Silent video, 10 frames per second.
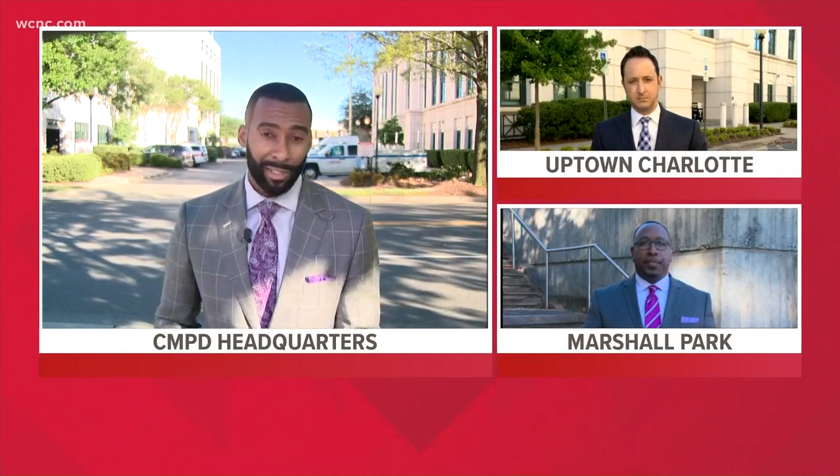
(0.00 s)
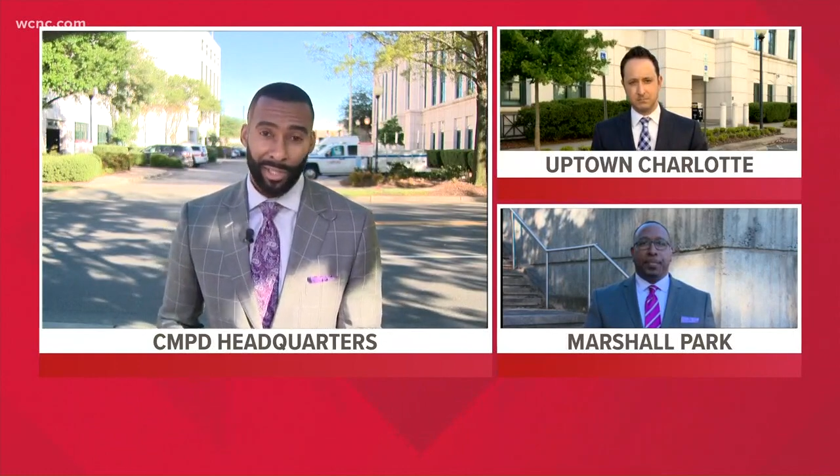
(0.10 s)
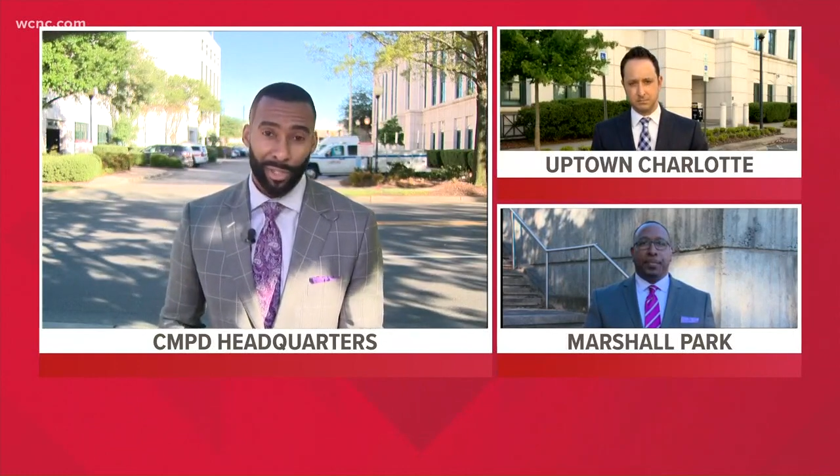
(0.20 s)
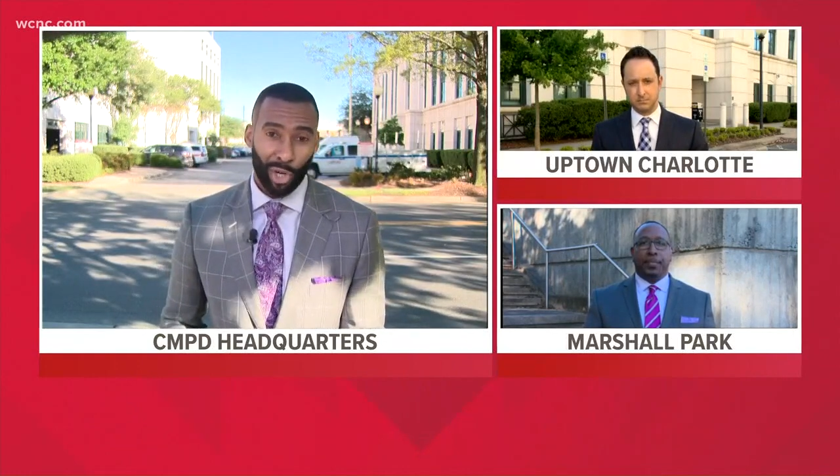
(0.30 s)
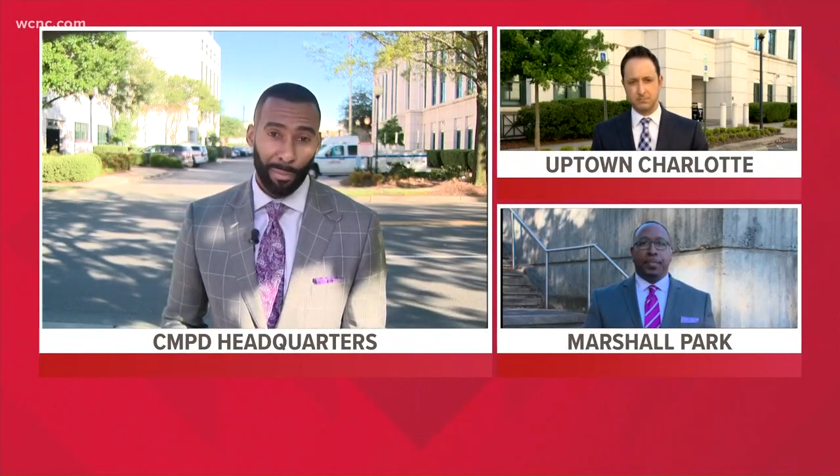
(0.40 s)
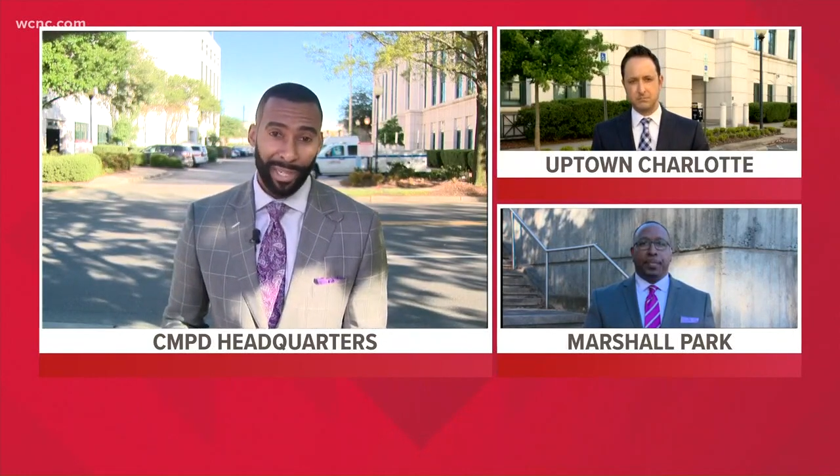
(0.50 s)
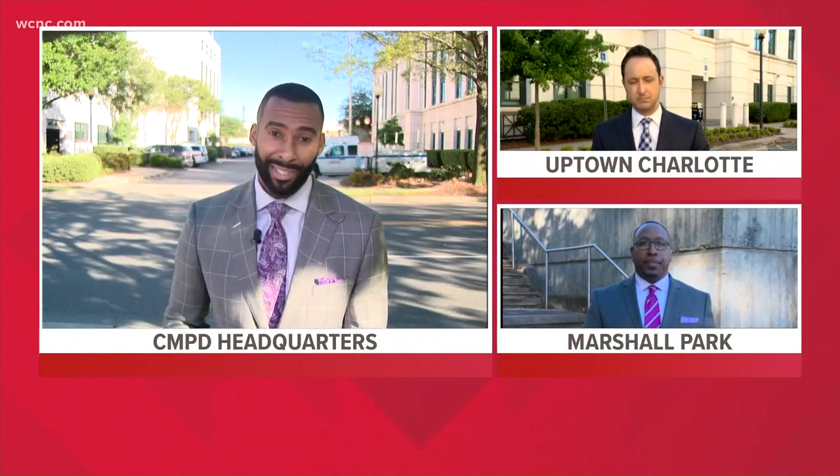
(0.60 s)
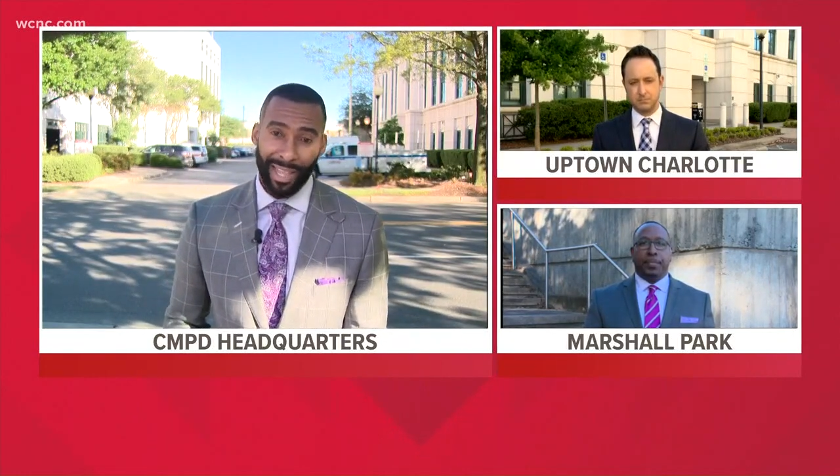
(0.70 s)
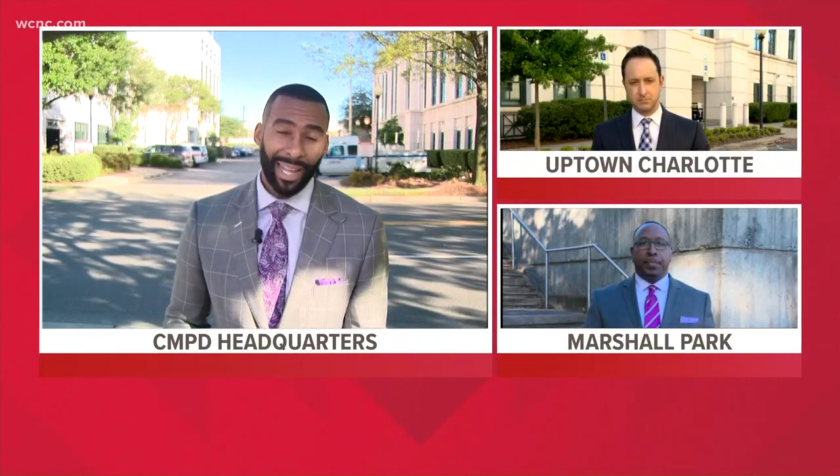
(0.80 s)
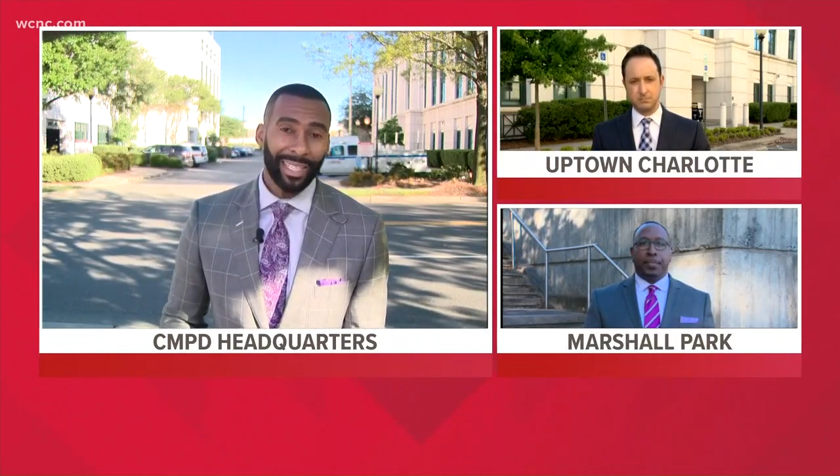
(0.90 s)
to determine
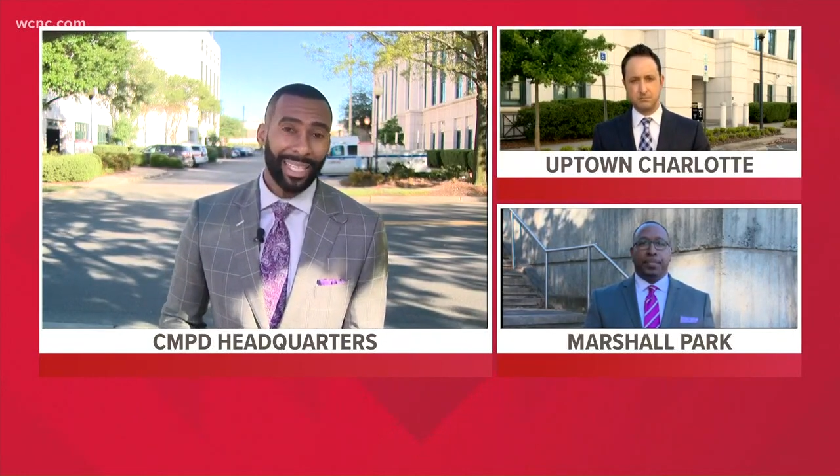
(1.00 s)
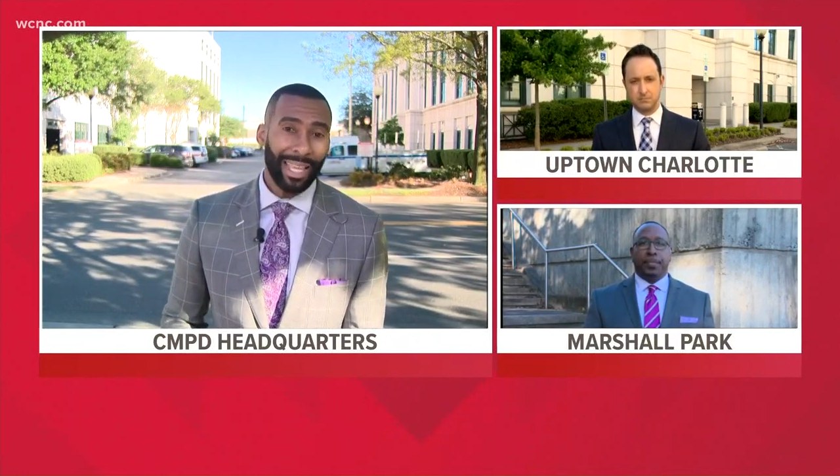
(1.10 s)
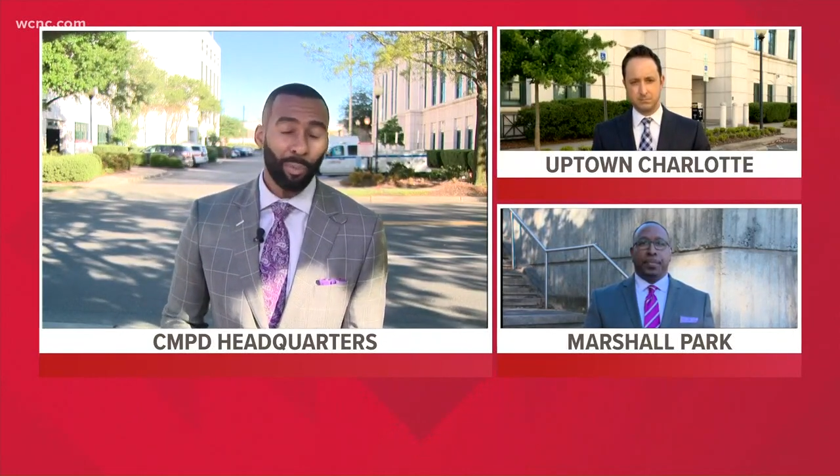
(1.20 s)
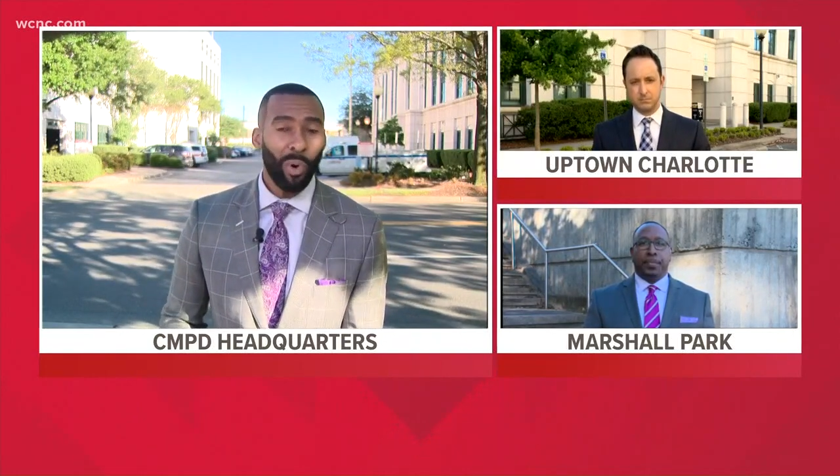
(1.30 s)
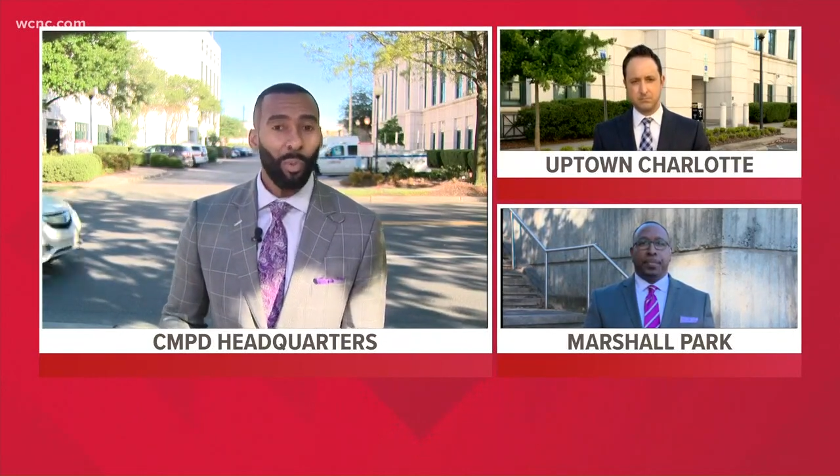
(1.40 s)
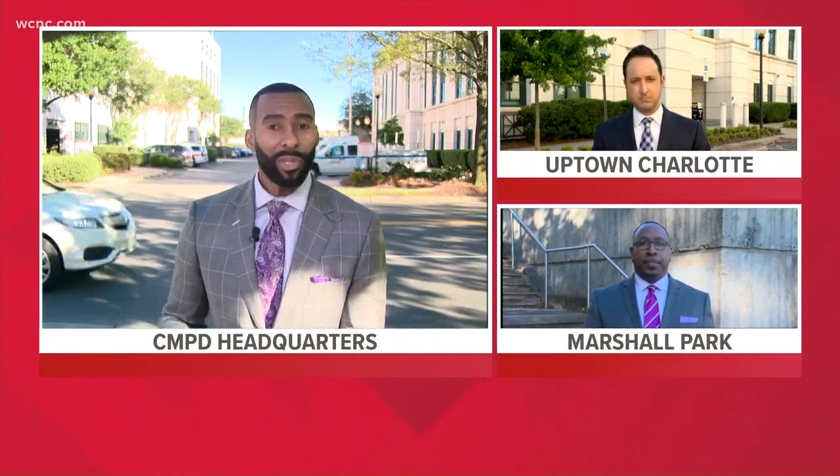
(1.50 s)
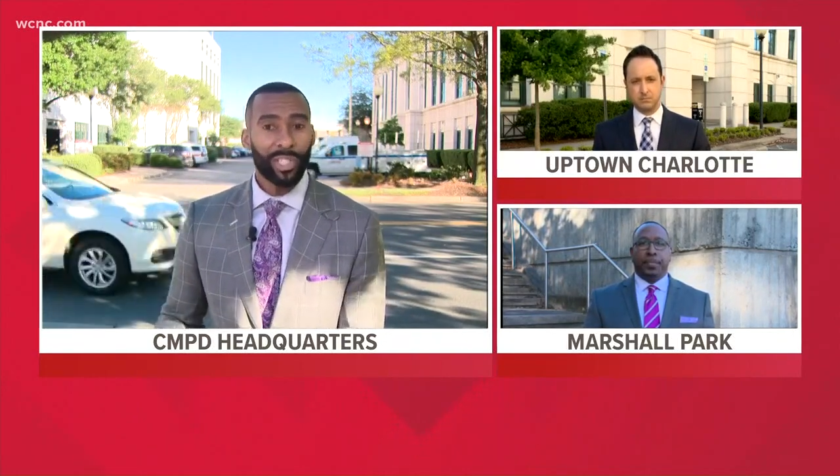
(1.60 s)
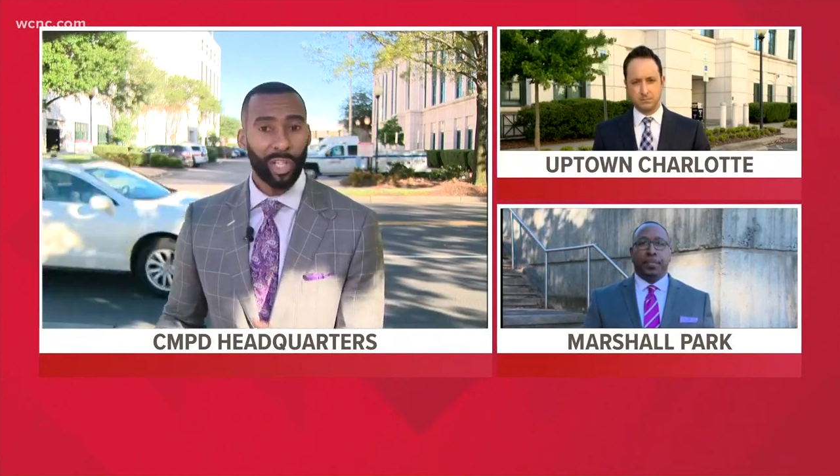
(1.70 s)
exactly what was